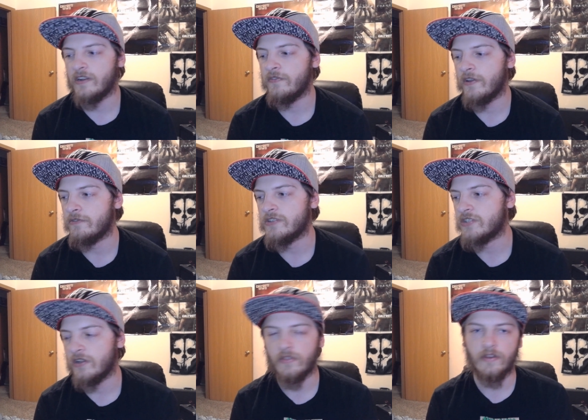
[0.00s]
if I reached
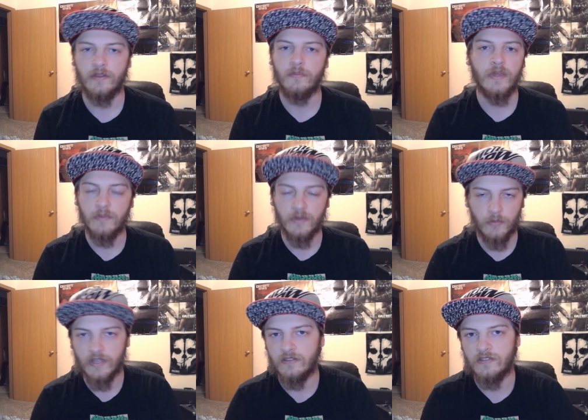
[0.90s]
out that it made me
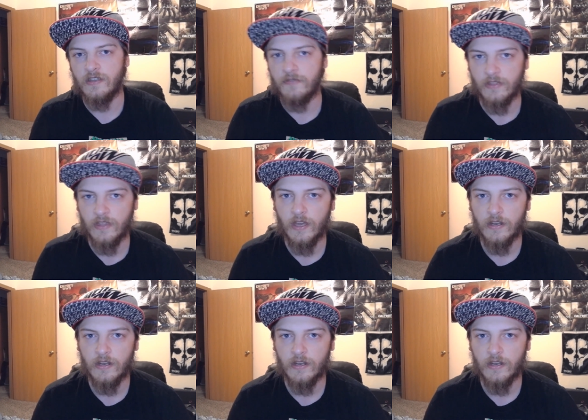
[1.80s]
weak and stuff like that.